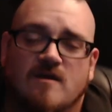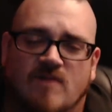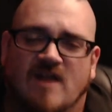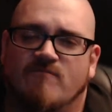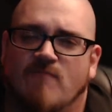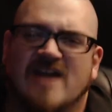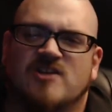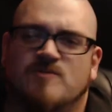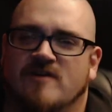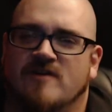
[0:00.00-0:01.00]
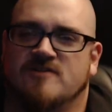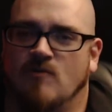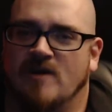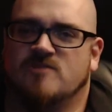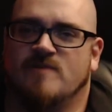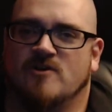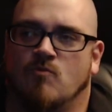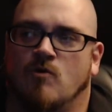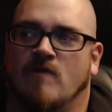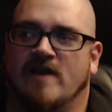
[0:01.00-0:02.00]
but my experience, the goetic spirits are
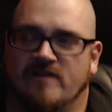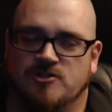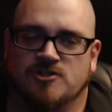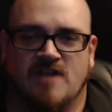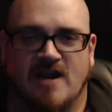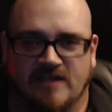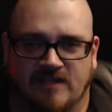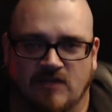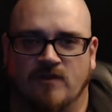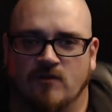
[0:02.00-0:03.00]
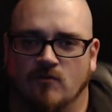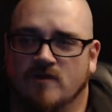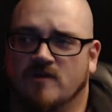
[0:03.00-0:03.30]
more likely to just kind of give you